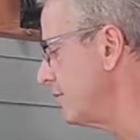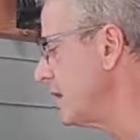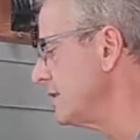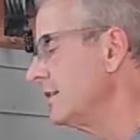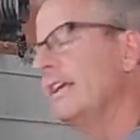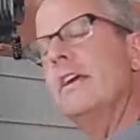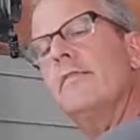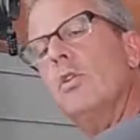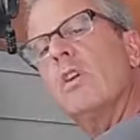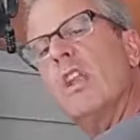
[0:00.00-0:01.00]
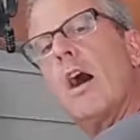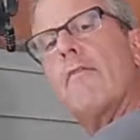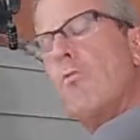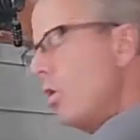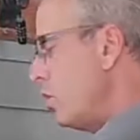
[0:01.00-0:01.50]
Does it give you enough
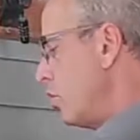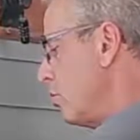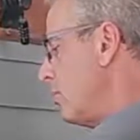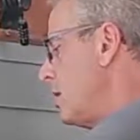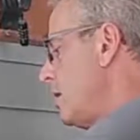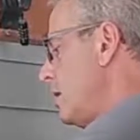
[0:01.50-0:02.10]
room